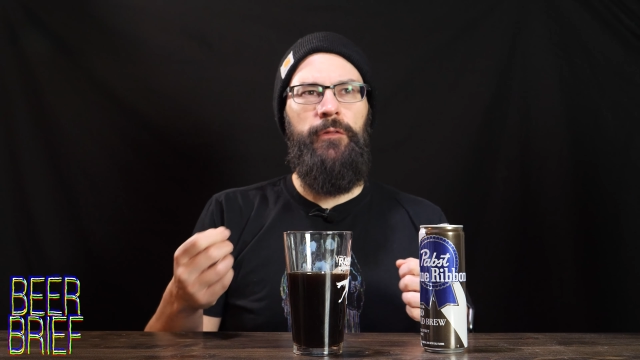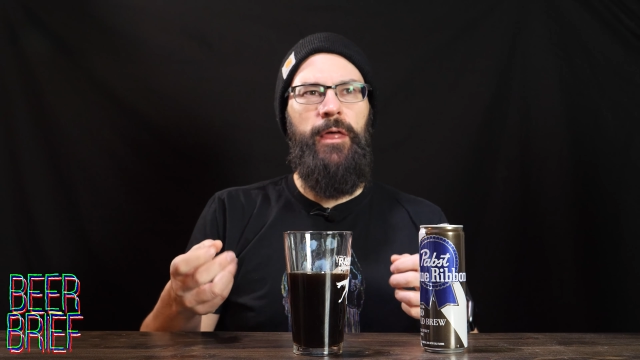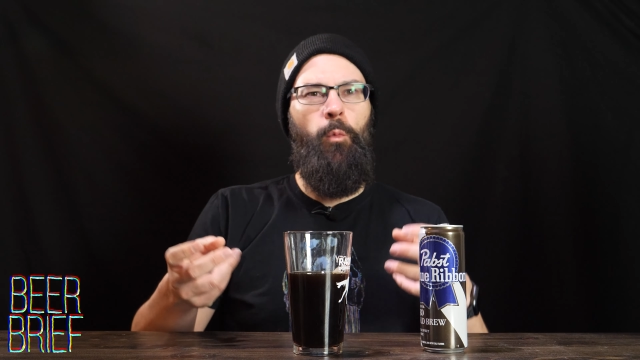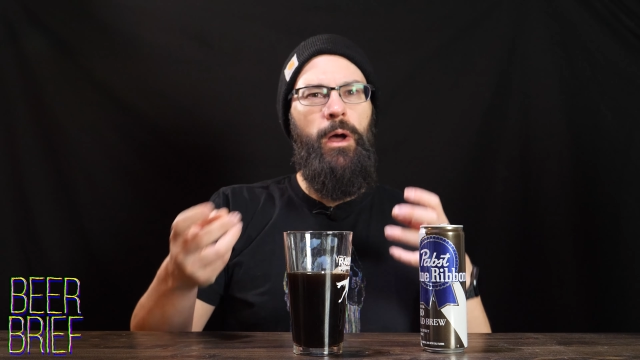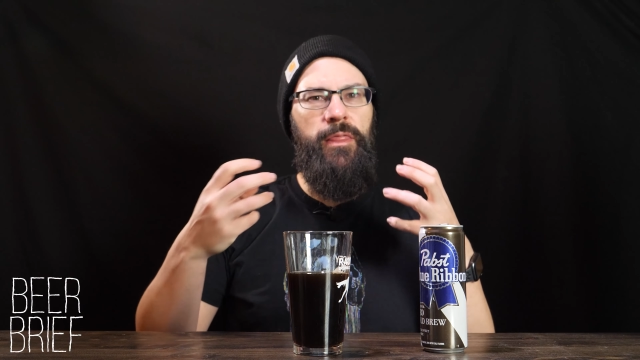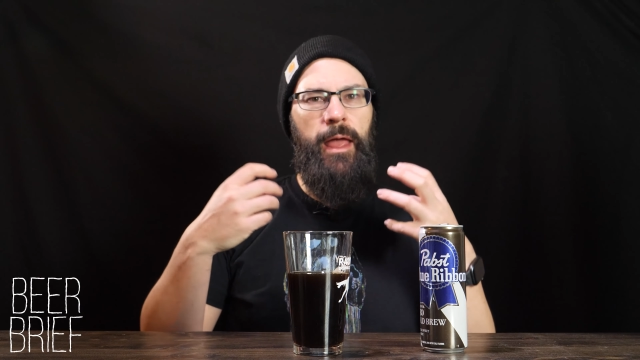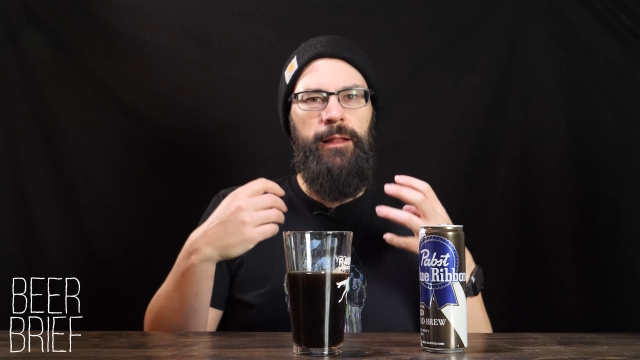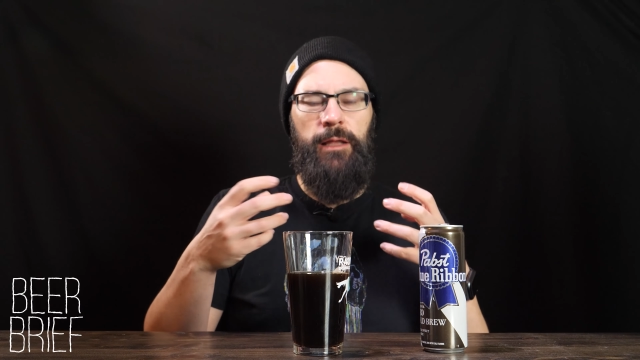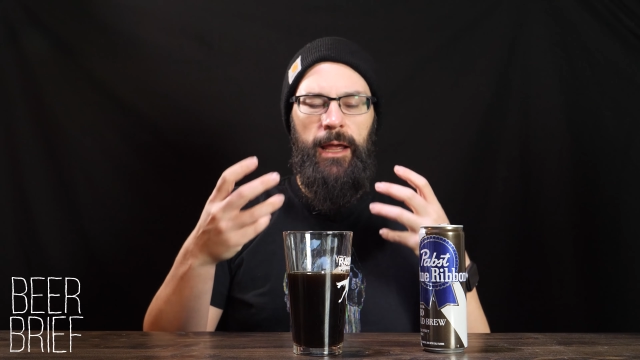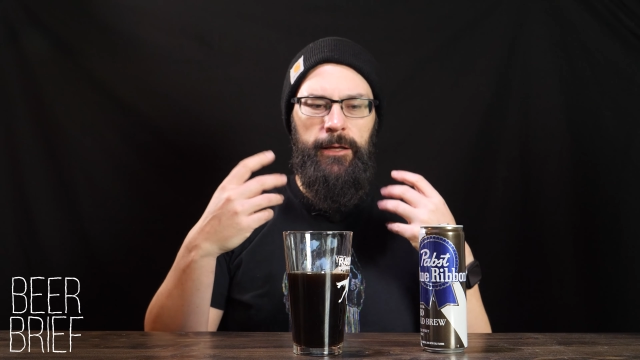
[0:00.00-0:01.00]
that when
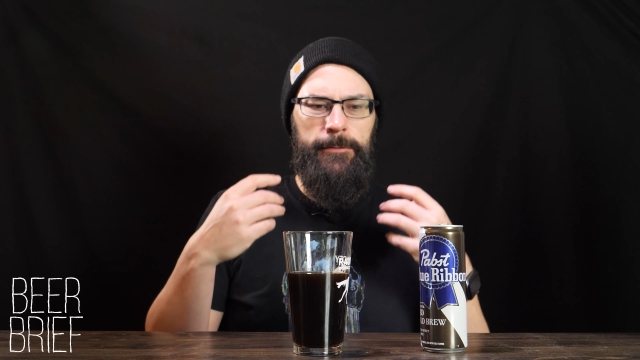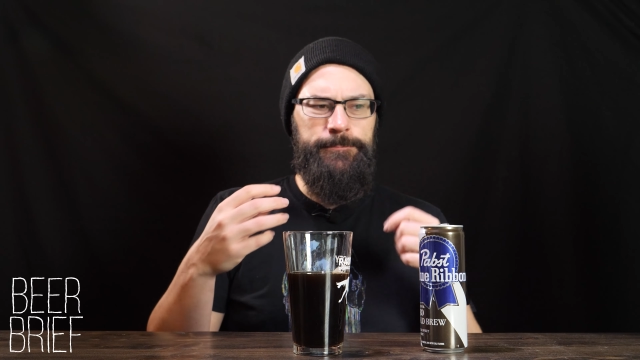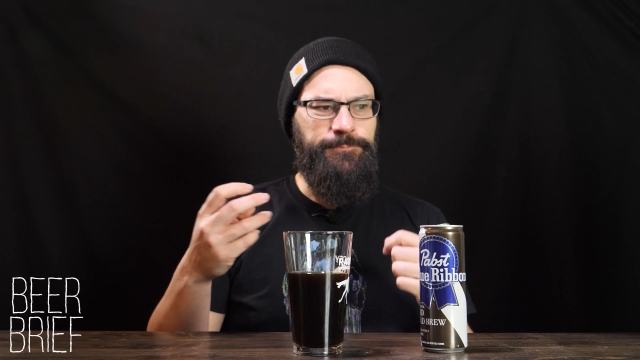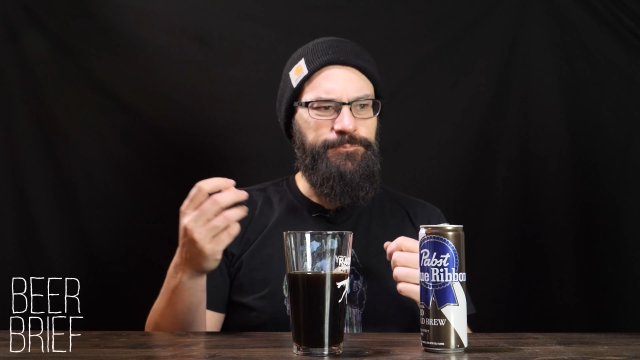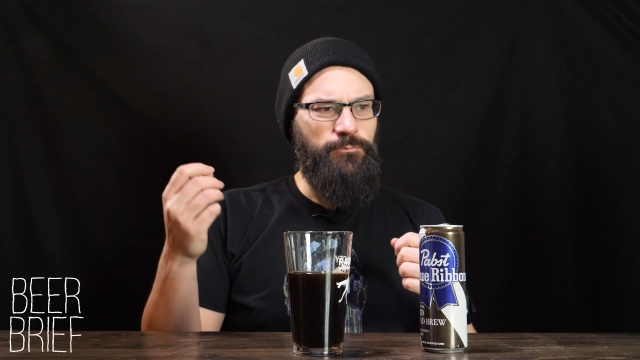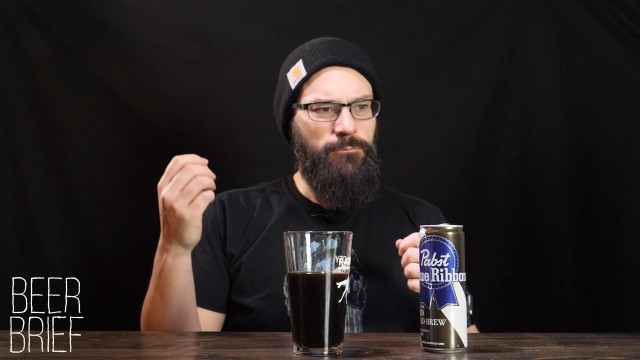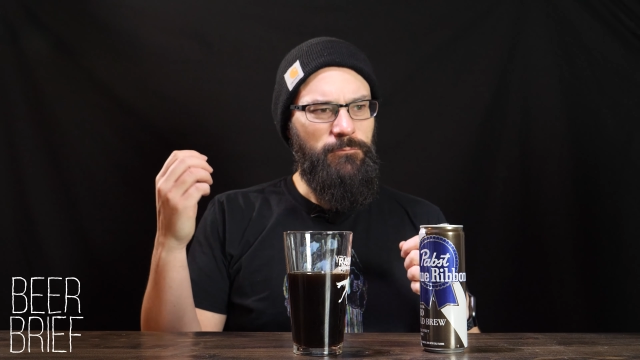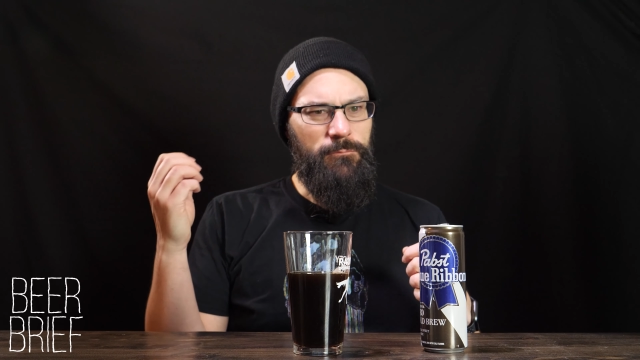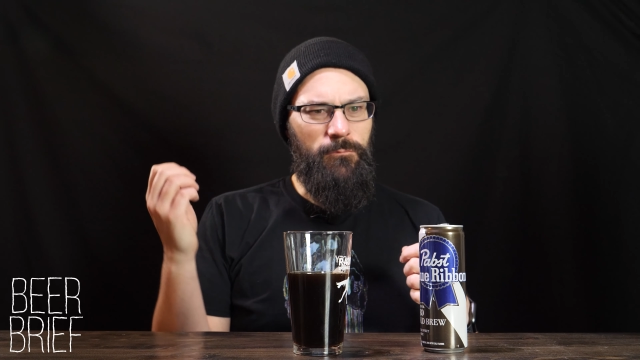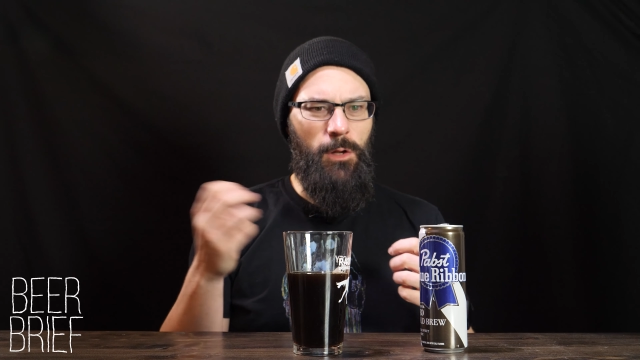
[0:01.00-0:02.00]
that kind of,
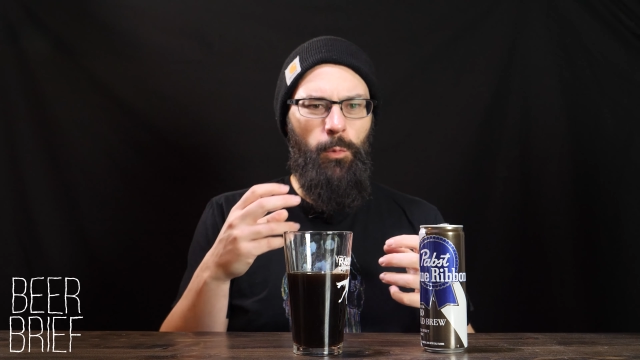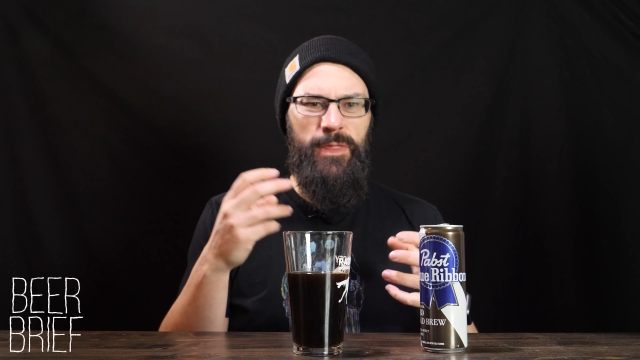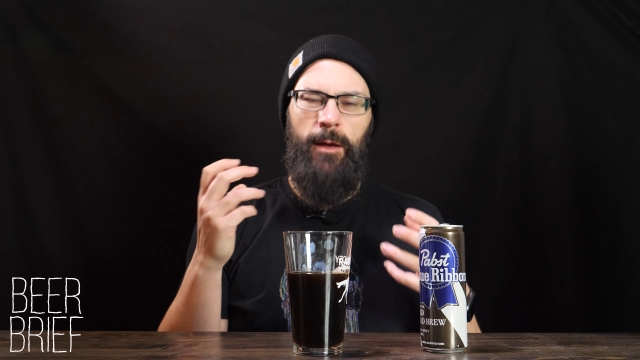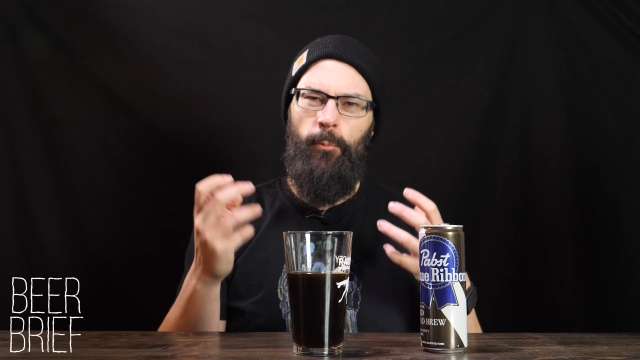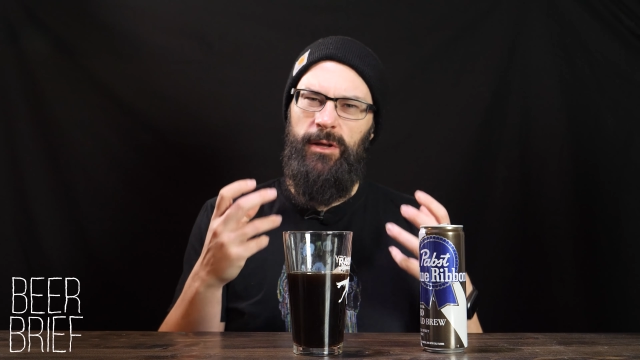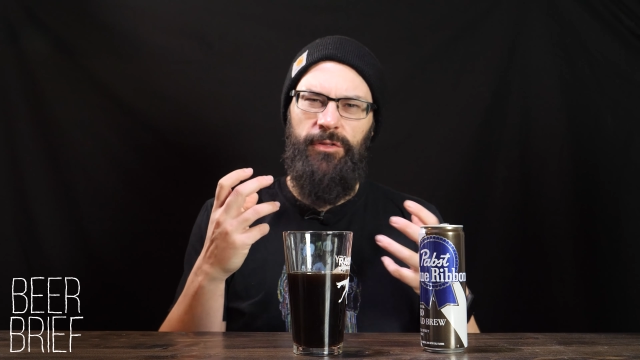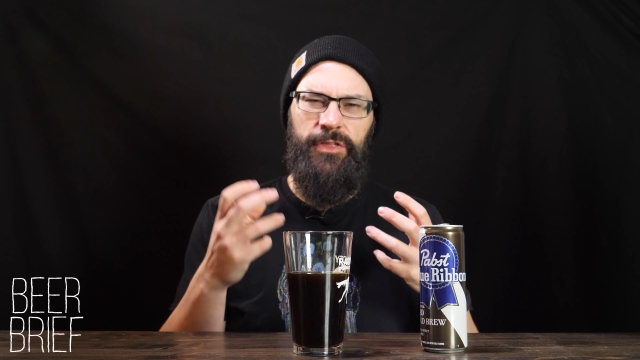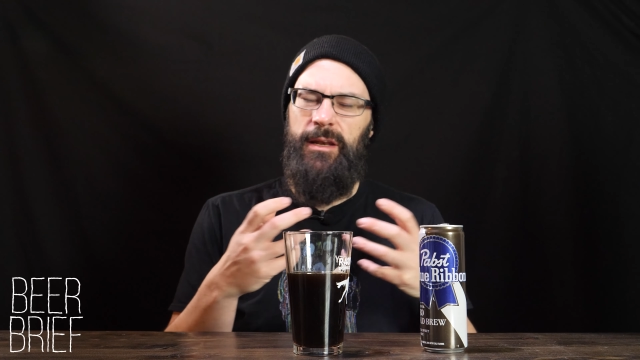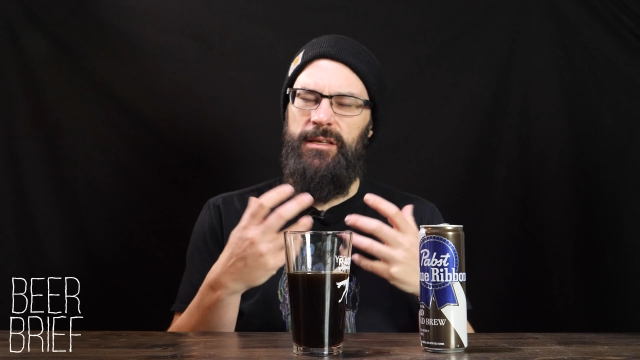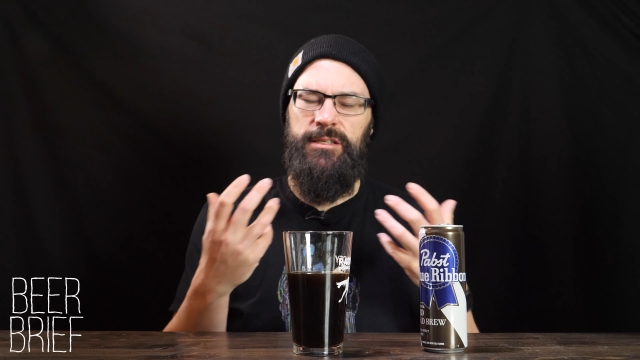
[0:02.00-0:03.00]
when that real
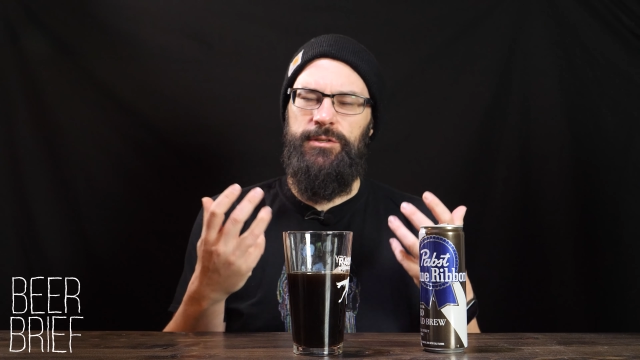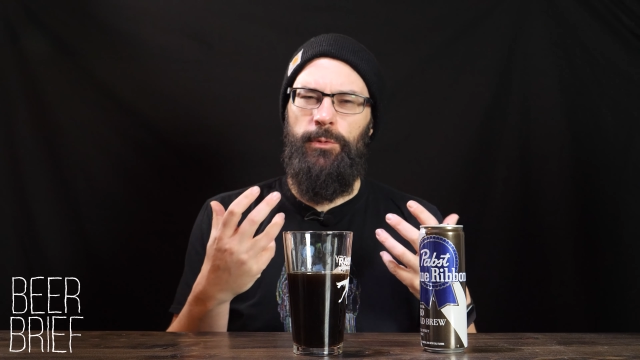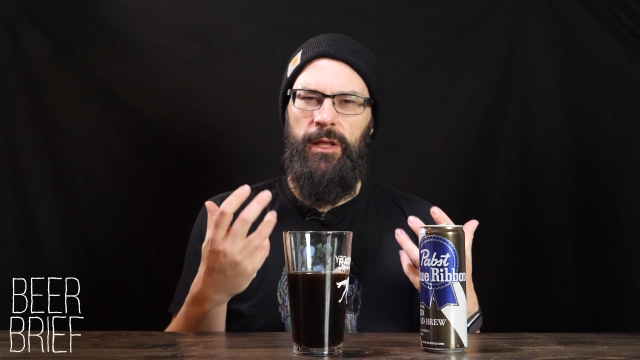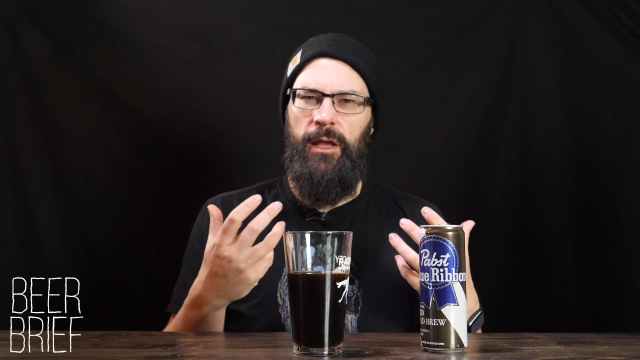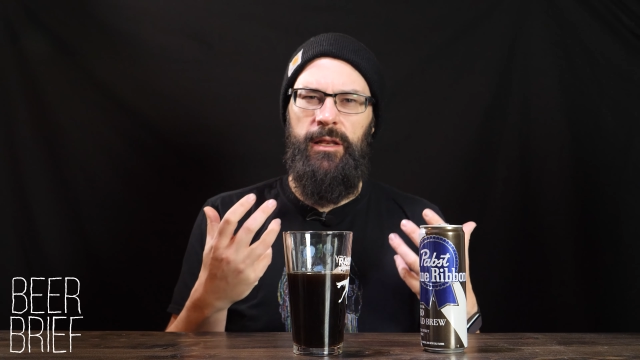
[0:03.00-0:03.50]
thinness, it's really